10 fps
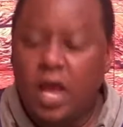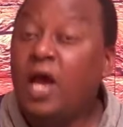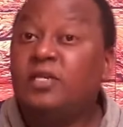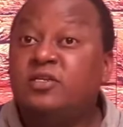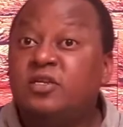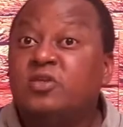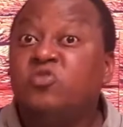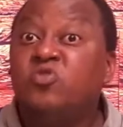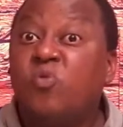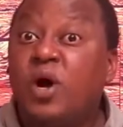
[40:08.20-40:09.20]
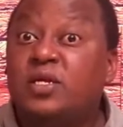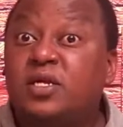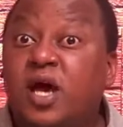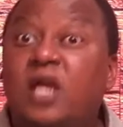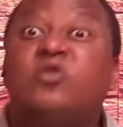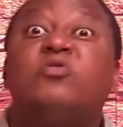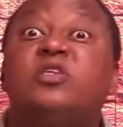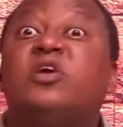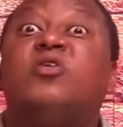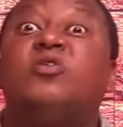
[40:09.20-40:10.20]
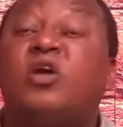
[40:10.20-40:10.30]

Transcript: And you know what? Adonijah,